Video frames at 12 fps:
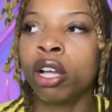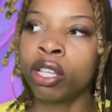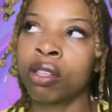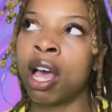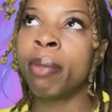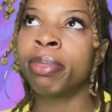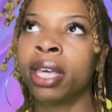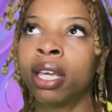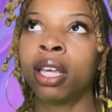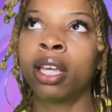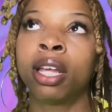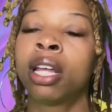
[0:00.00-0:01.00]
So I'm
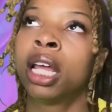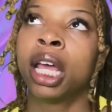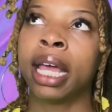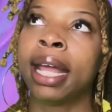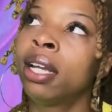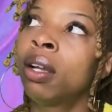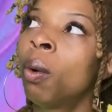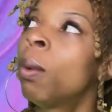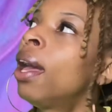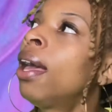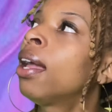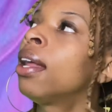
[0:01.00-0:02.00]
thinking, ain't no
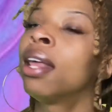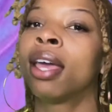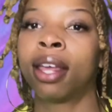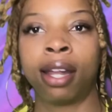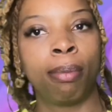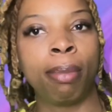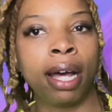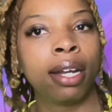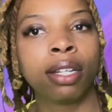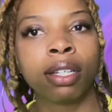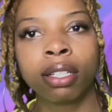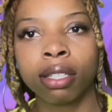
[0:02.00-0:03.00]
way that I'm about
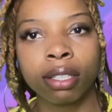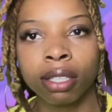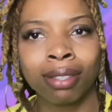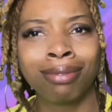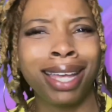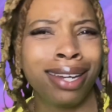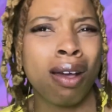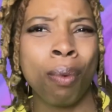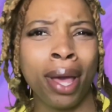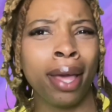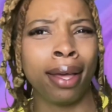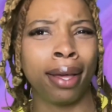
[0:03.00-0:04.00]
to, ain't no
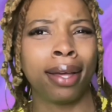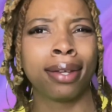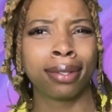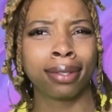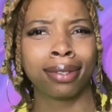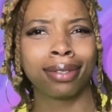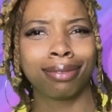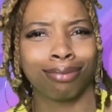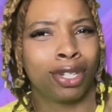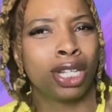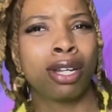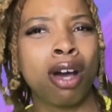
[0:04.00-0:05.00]
way.
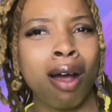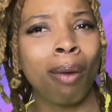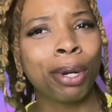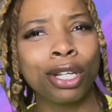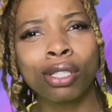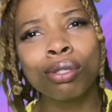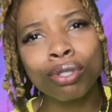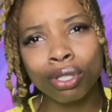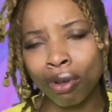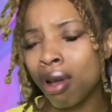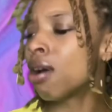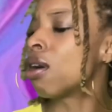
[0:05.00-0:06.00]
Just the armor is too
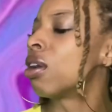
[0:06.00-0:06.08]
strong.